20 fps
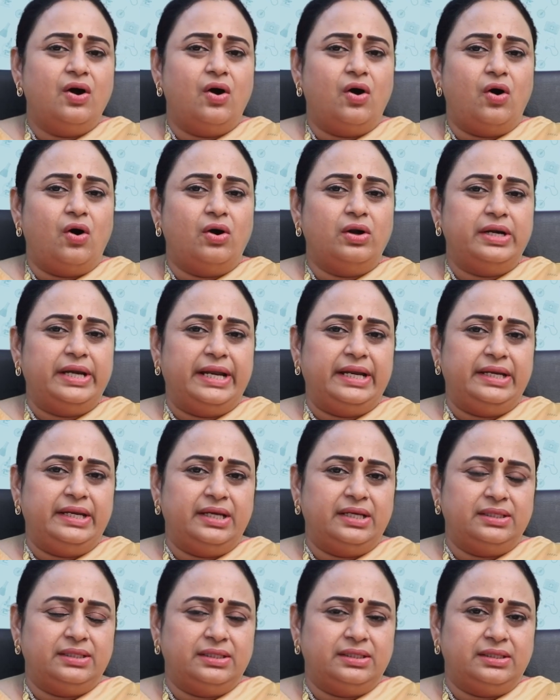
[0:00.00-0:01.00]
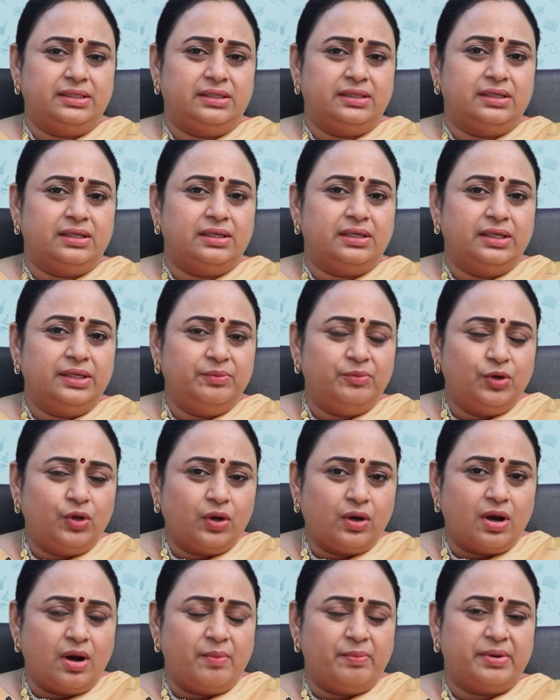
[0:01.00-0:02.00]
or any other
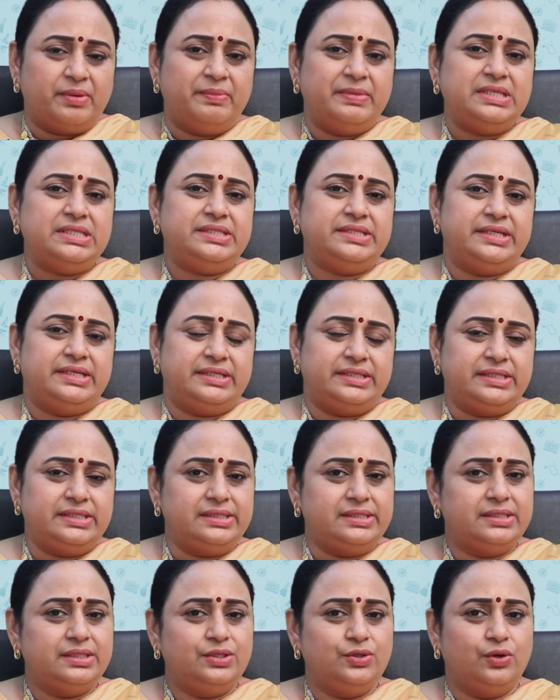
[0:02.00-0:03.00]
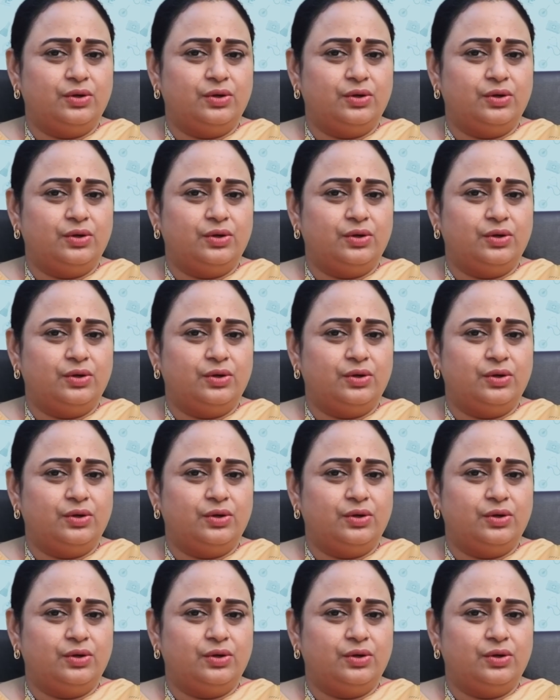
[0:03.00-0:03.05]
immunocompromised status,